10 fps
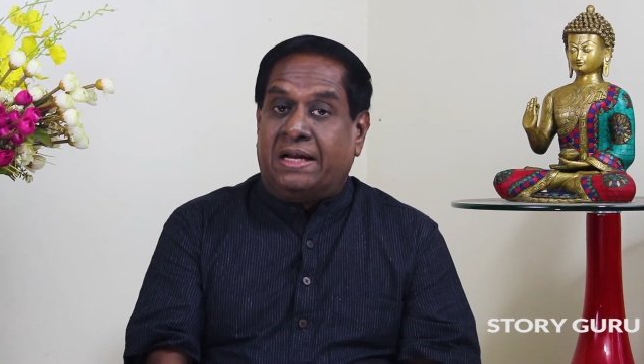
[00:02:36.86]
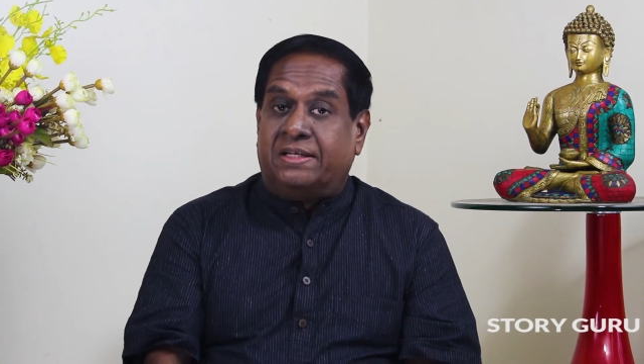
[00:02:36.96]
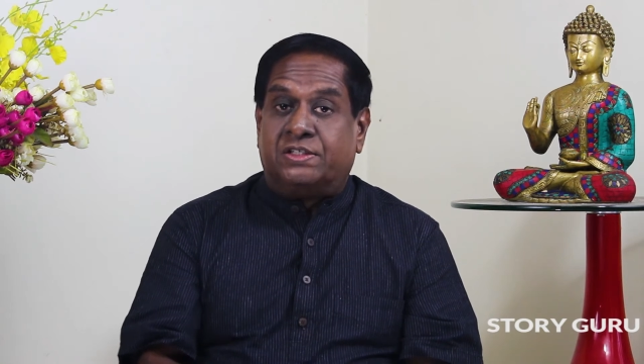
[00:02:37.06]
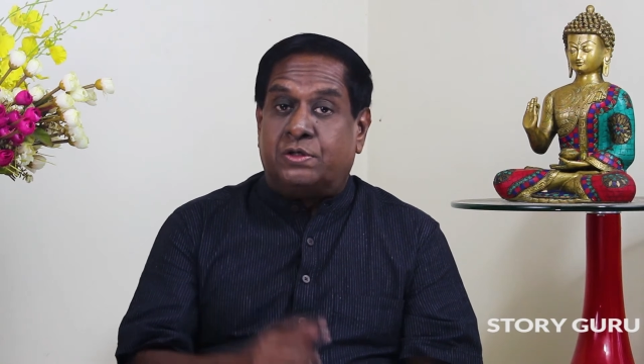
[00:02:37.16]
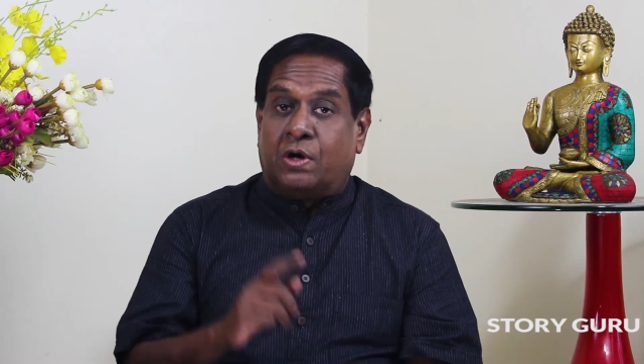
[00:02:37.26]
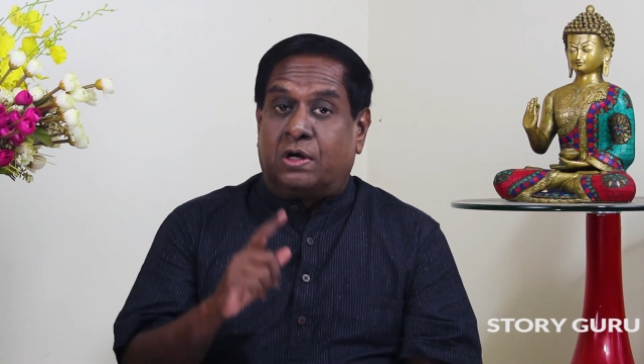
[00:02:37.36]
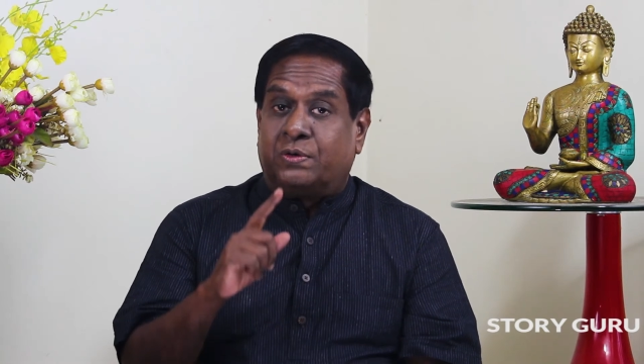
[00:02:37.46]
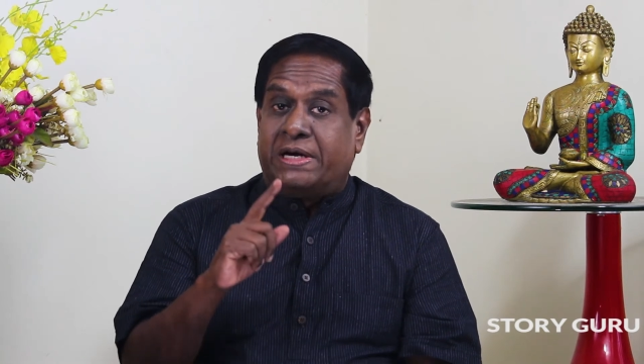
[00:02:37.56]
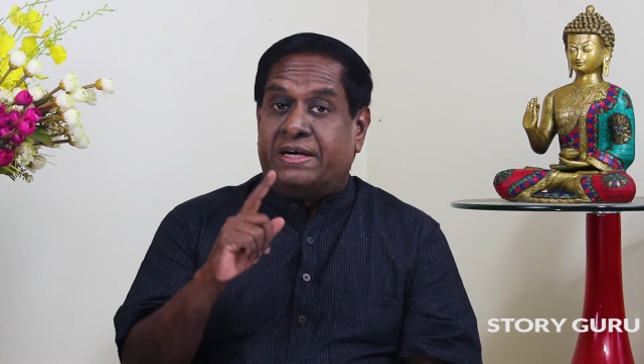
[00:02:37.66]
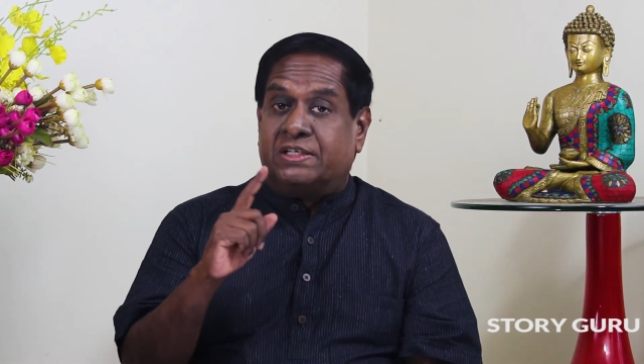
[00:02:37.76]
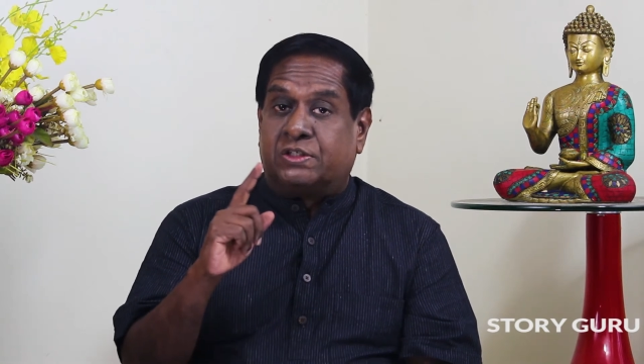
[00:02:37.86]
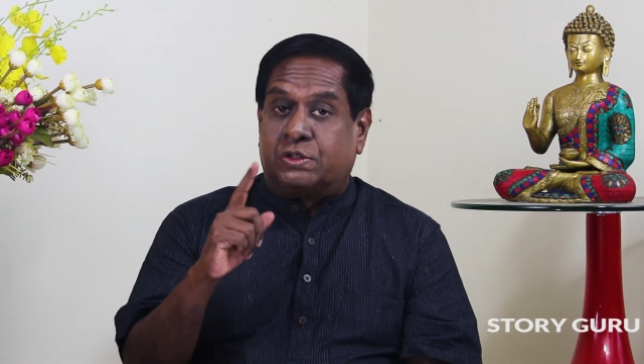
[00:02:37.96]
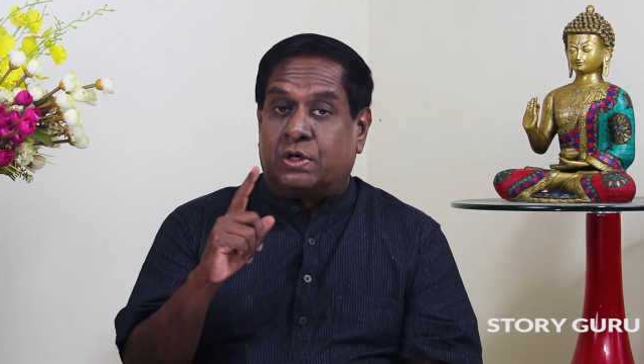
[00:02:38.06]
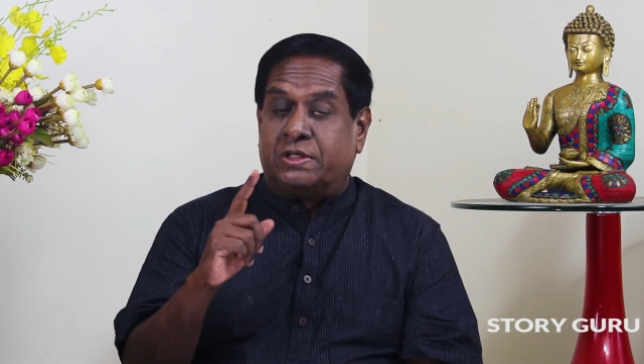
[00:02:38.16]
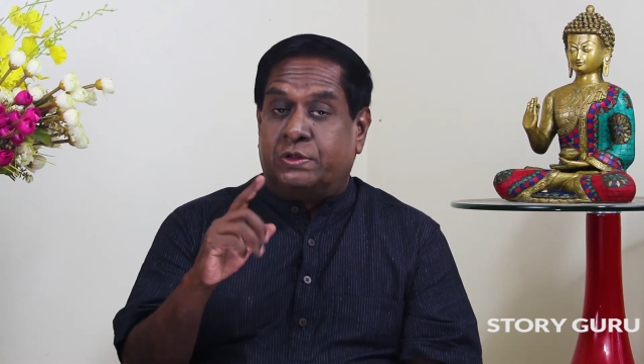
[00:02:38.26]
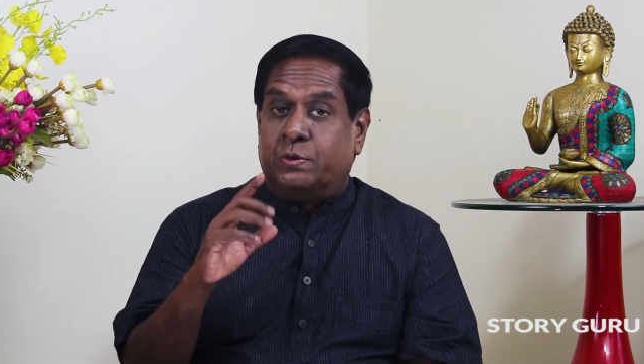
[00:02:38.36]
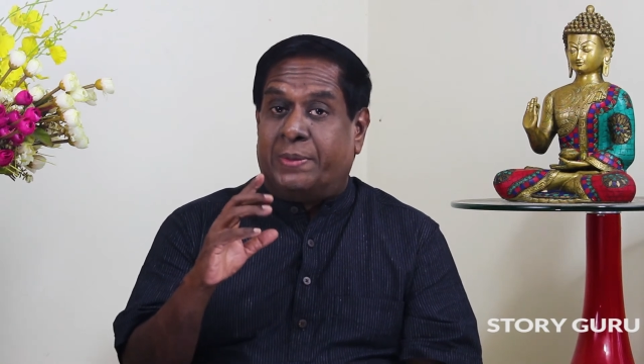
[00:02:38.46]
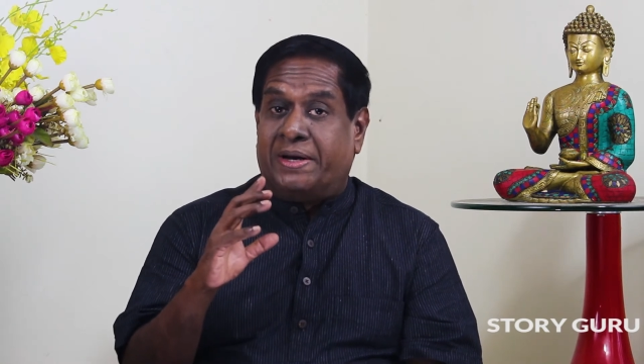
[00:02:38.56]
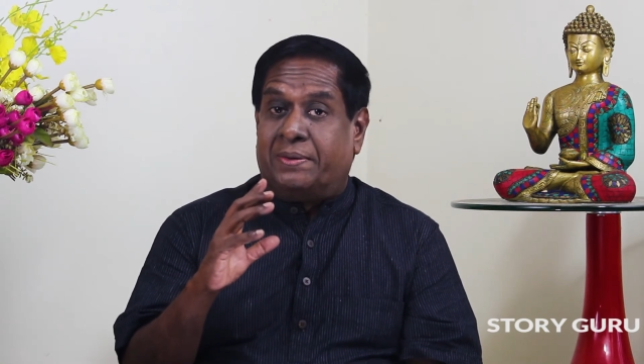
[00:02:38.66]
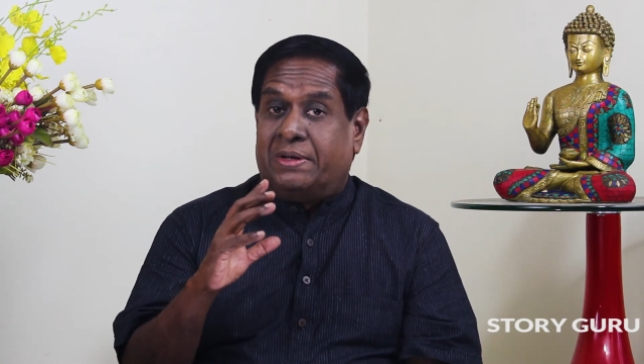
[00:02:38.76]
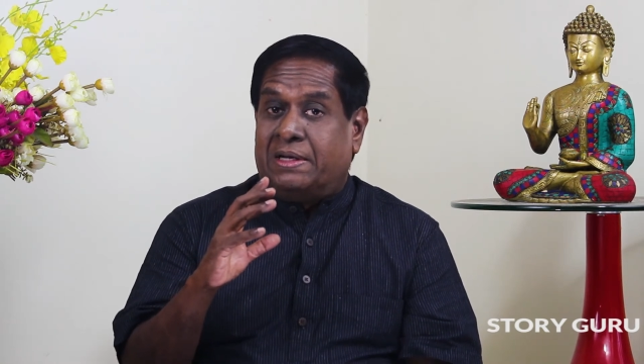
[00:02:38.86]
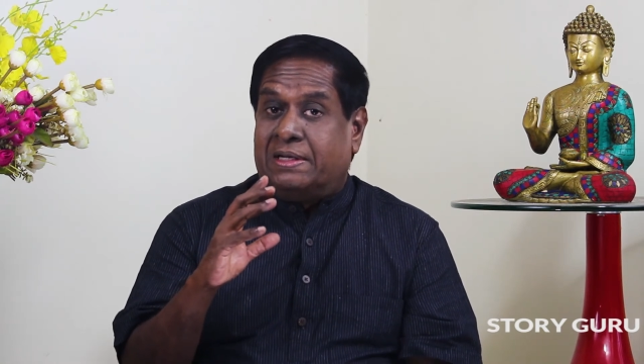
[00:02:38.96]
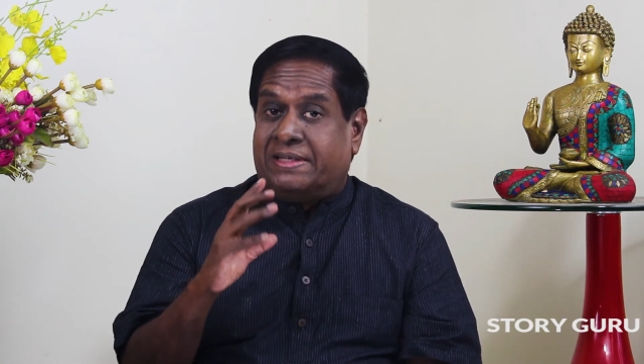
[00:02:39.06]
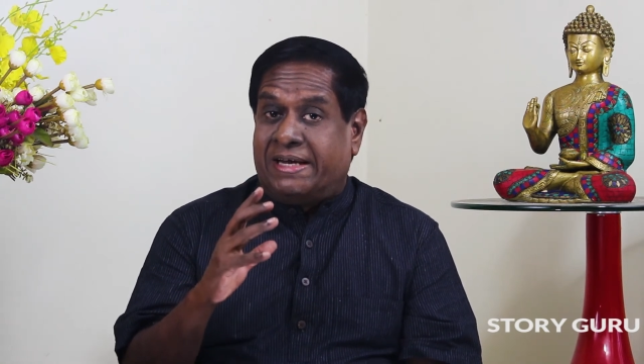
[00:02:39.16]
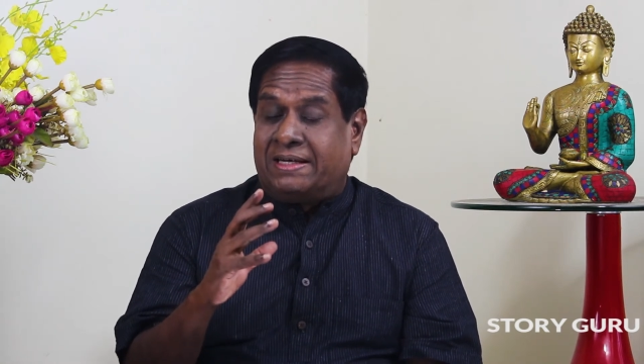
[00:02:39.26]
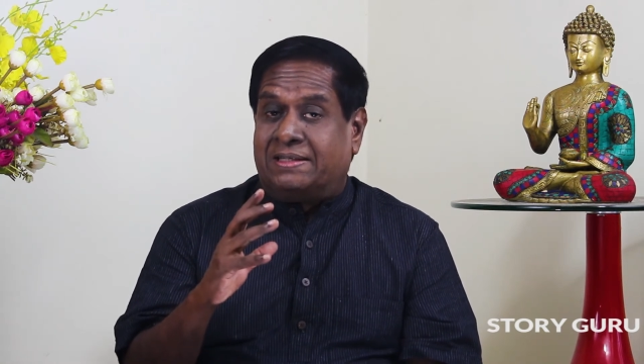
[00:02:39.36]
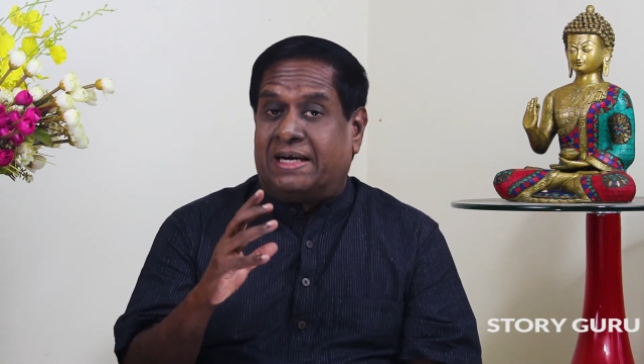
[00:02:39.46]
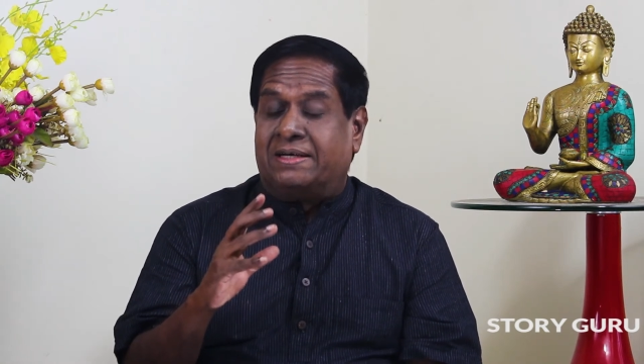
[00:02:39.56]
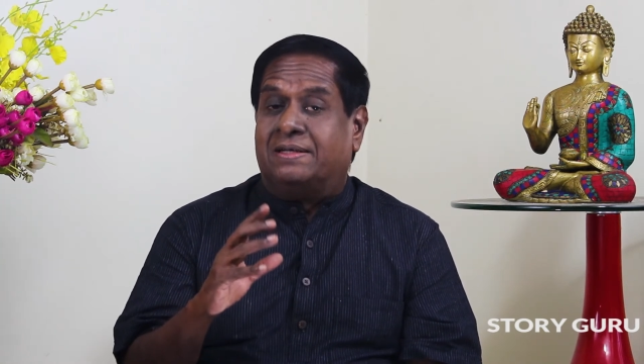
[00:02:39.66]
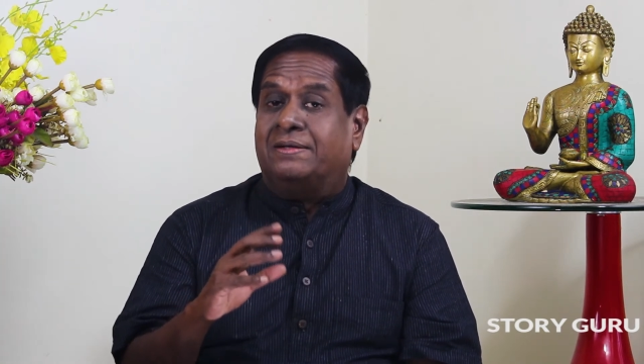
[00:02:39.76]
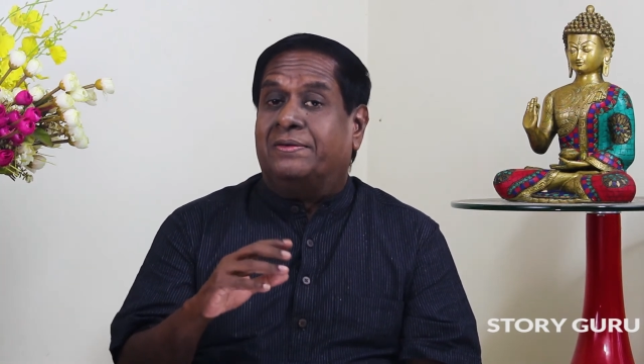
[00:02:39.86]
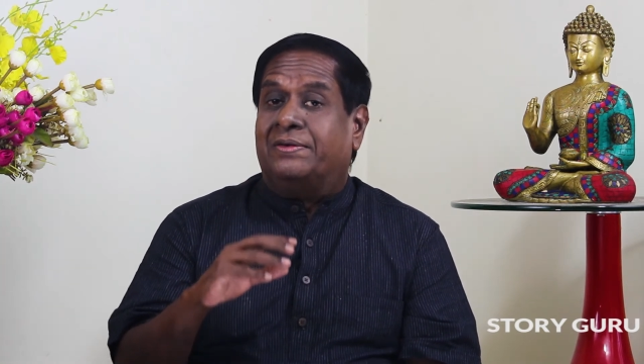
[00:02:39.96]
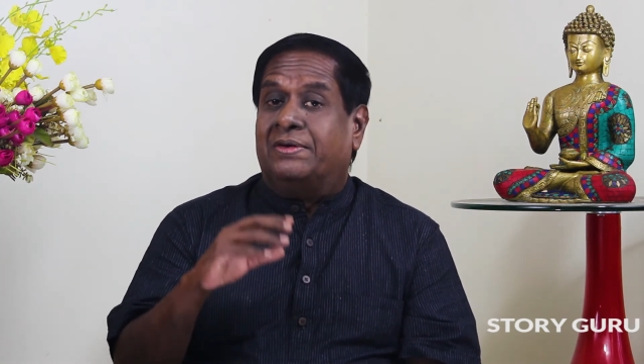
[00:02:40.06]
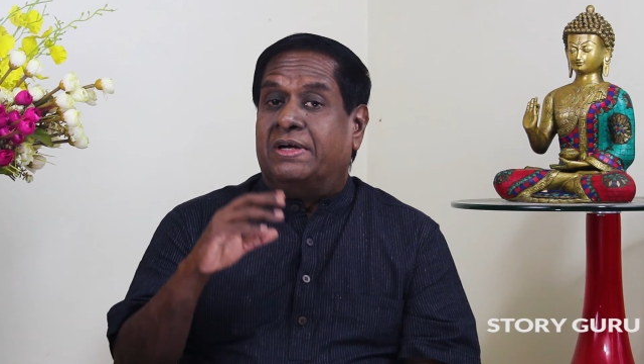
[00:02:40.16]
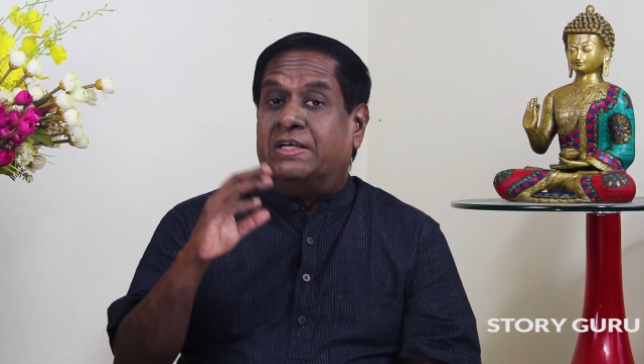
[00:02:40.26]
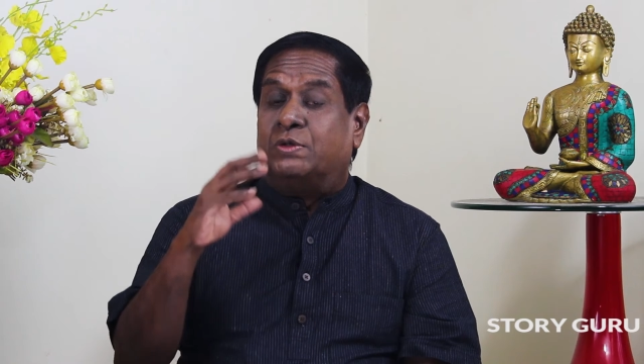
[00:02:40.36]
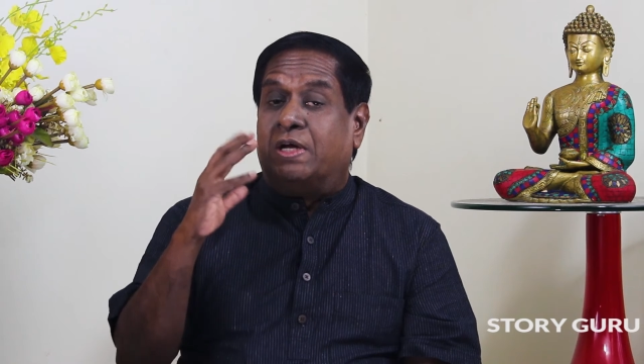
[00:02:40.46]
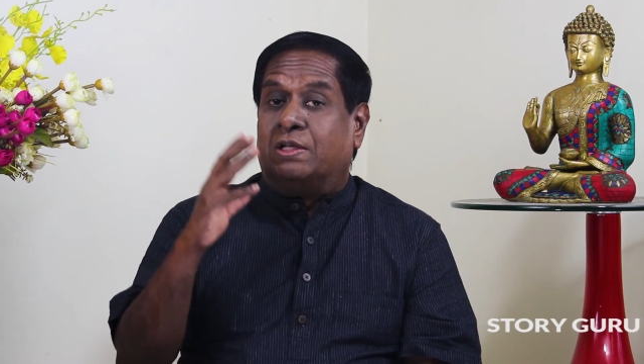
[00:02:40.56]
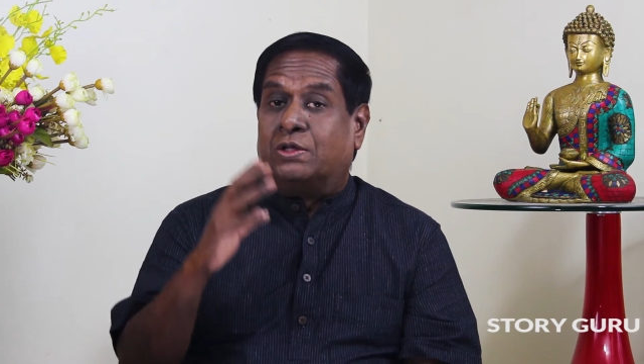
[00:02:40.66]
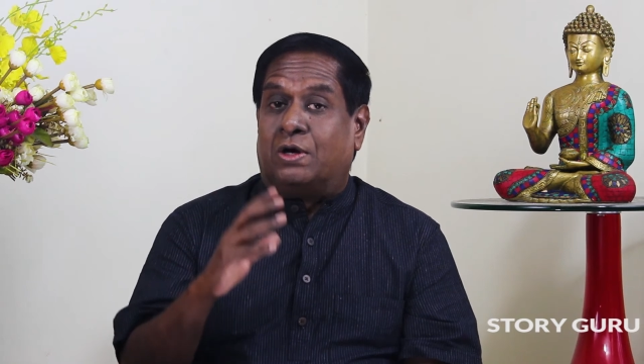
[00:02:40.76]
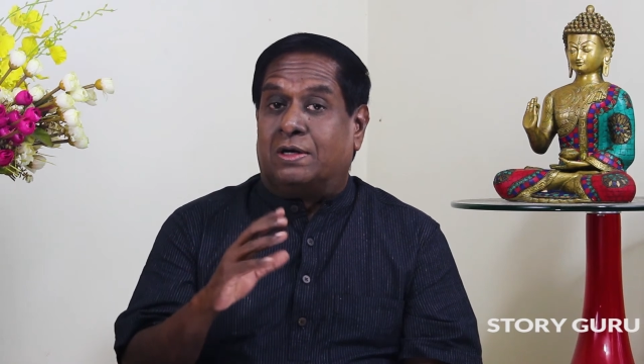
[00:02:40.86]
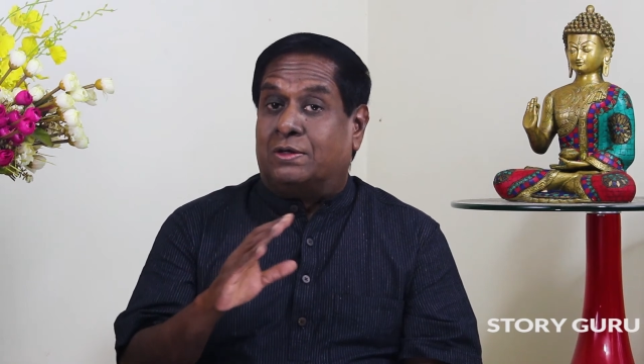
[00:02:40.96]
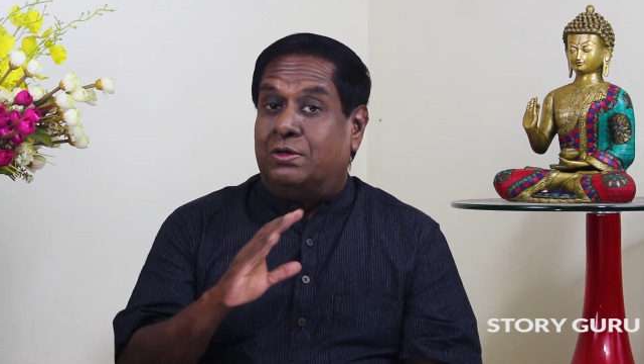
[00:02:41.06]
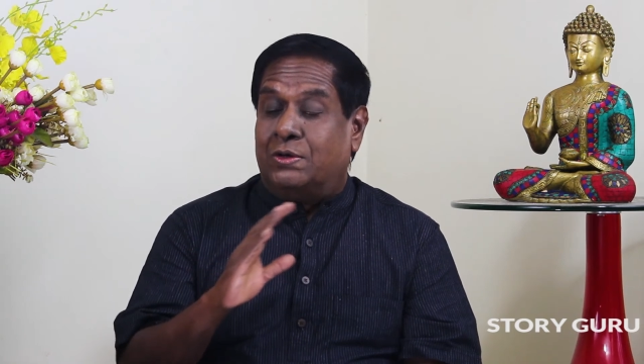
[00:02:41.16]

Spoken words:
This not only destroys, you may think that it is only a thought.